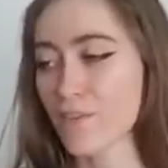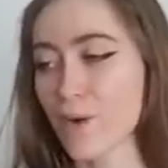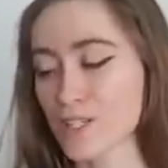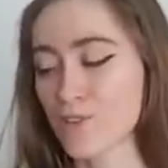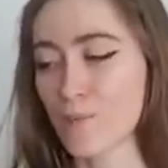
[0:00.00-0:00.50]
even
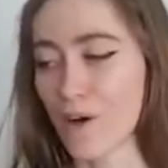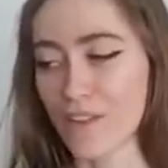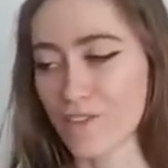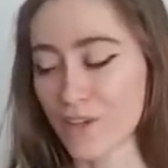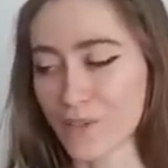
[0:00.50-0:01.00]
watch football
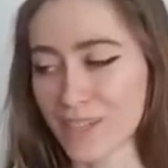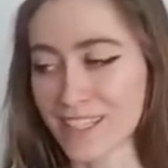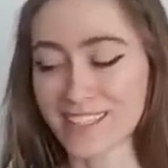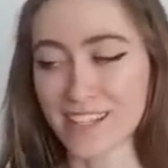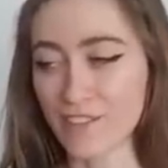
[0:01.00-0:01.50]
that frequently,
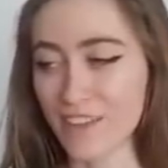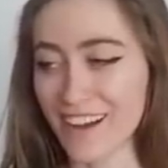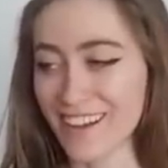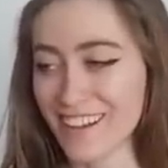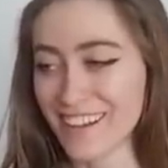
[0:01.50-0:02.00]
to clarify.